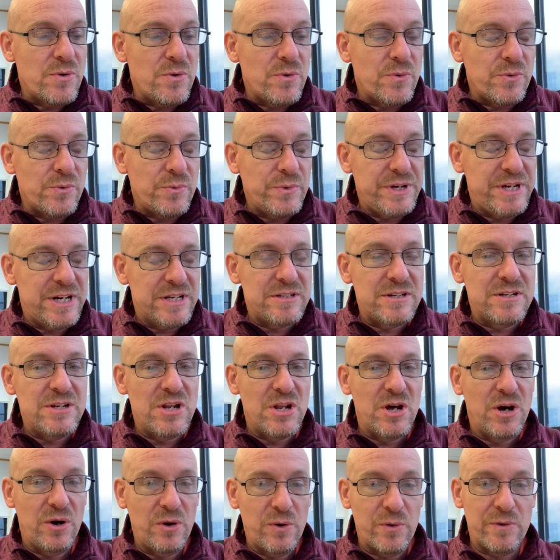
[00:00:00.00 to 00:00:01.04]
We get to
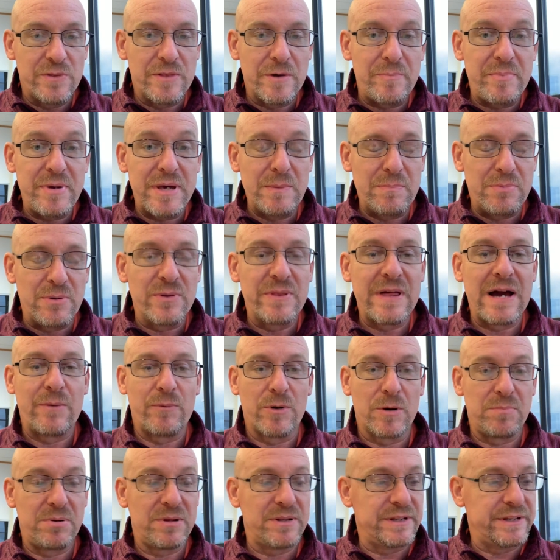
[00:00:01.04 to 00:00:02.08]
know the people that we're
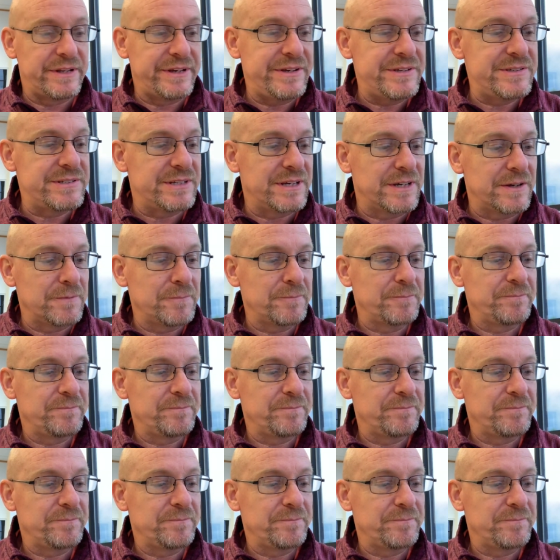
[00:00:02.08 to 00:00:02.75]
policing.